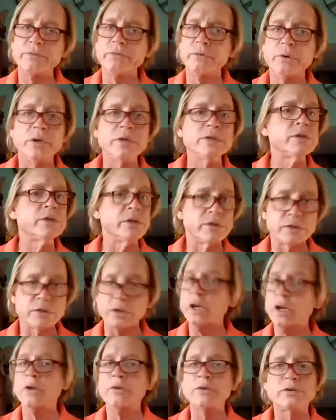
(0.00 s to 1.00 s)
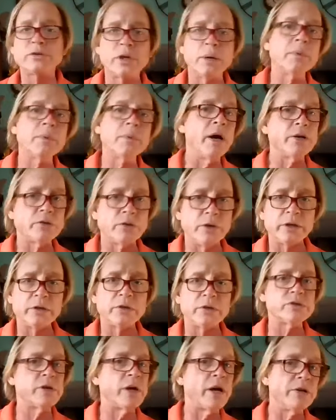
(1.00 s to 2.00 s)
For instance, the
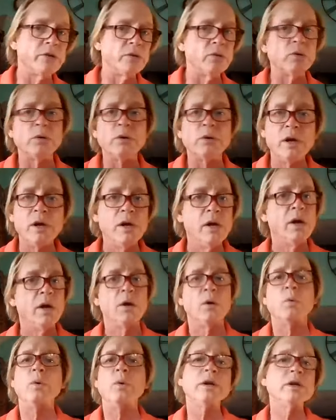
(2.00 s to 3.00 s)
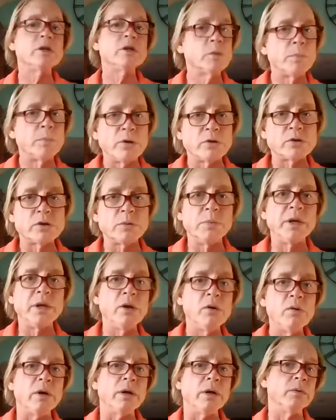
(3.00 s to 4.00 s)
subcontractor's not doing what he's supposed to be
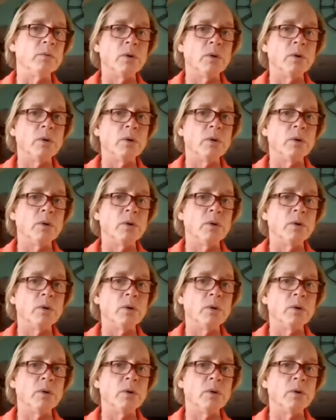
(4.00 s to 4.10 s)
doing.